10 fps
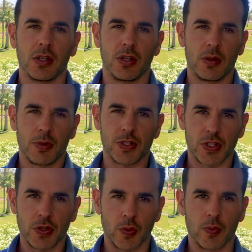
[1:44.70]
Number
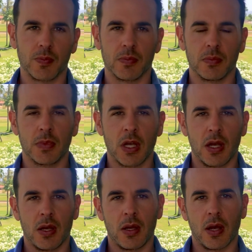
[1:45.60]
2,
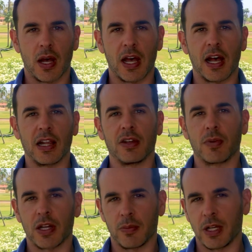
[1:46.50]
I highly
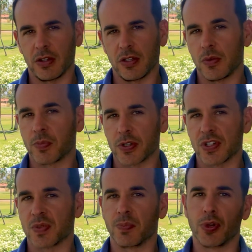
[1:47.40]
recommend that you
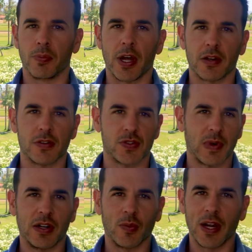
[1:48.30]
purchase blue blockers
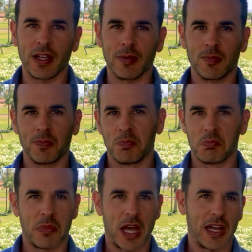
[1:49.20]
right away.
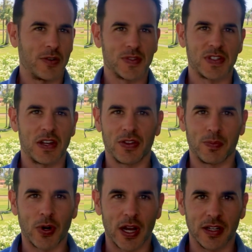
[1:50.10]
I don't sell the
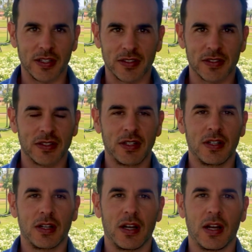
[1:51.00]
product,
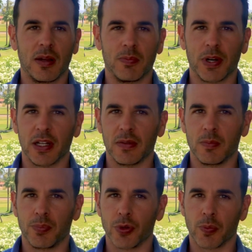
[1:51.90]

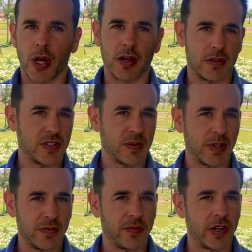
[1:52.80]
but blue blockers have
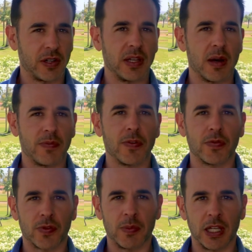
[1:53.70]
been very helpful
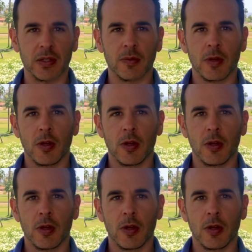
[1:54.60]
for me.